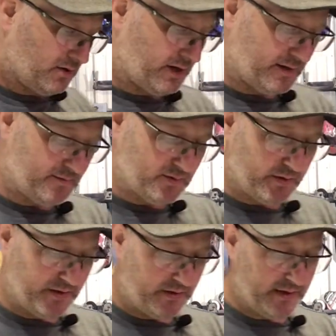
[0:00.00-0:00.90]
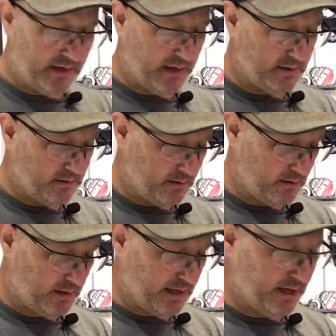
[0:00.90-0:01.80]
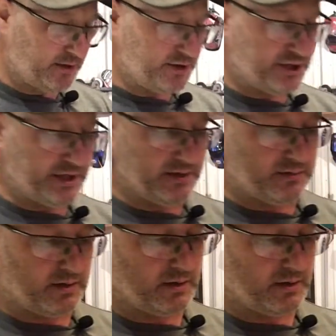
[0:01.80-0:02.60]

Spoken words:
comes with the inner shield